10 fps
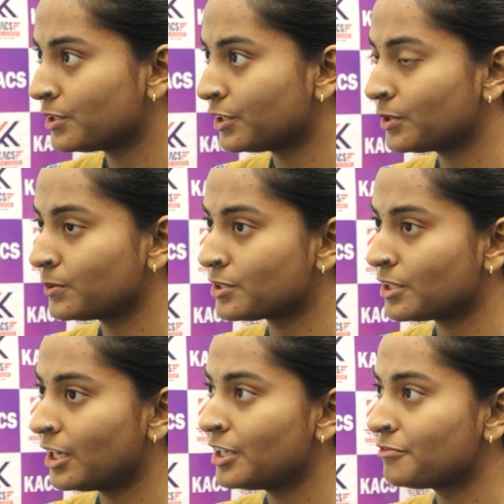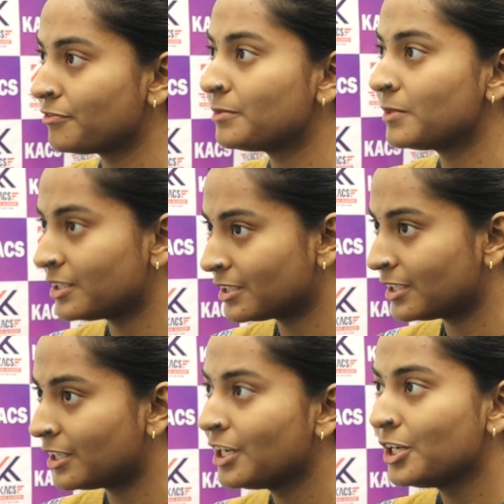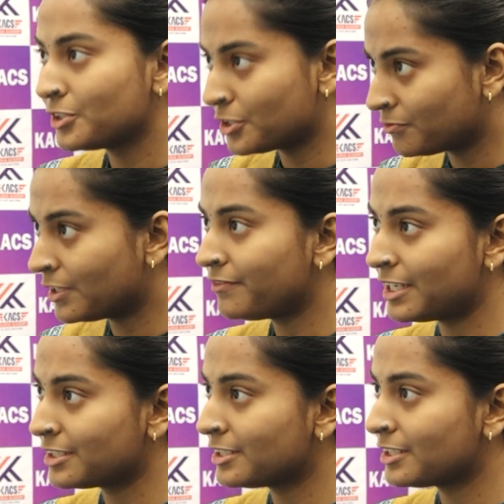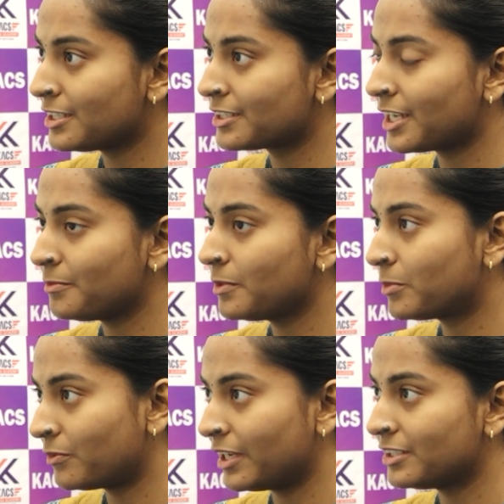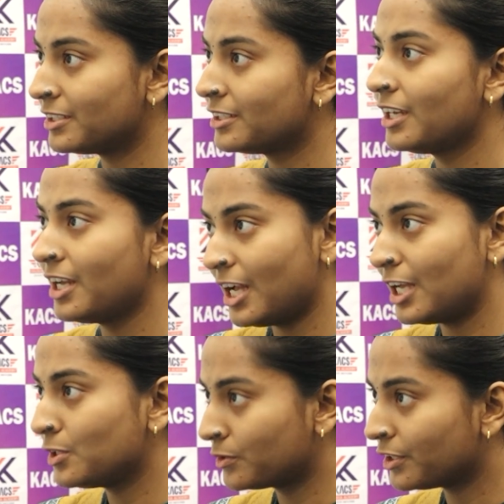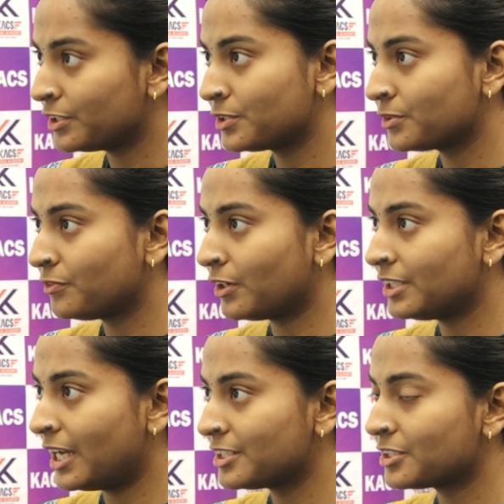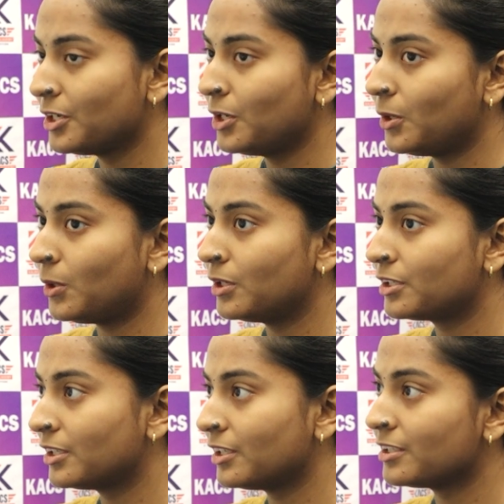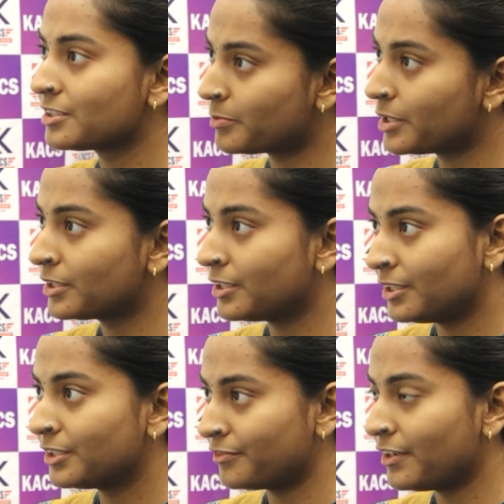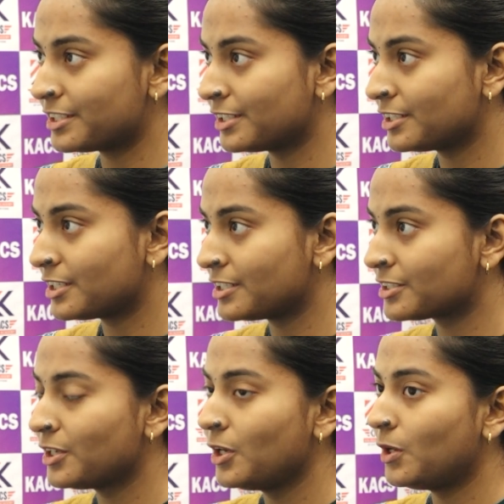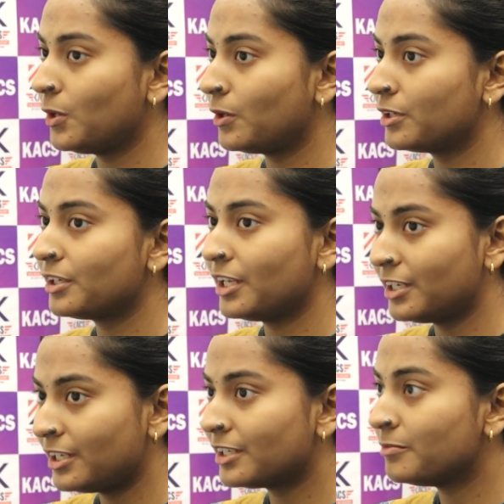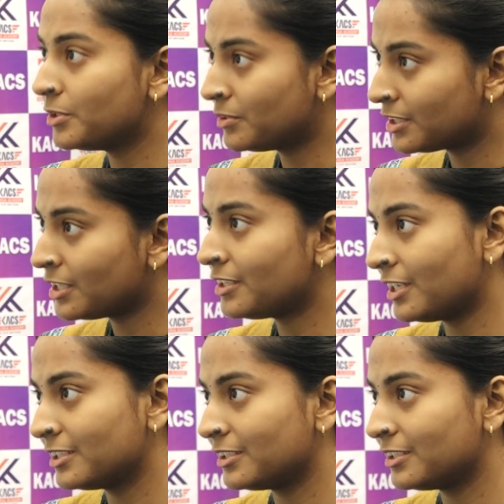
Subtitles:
Unnati Yojana, if immediately tube well facilities can be provided, I look into for that, or sprinkler facilities, or any community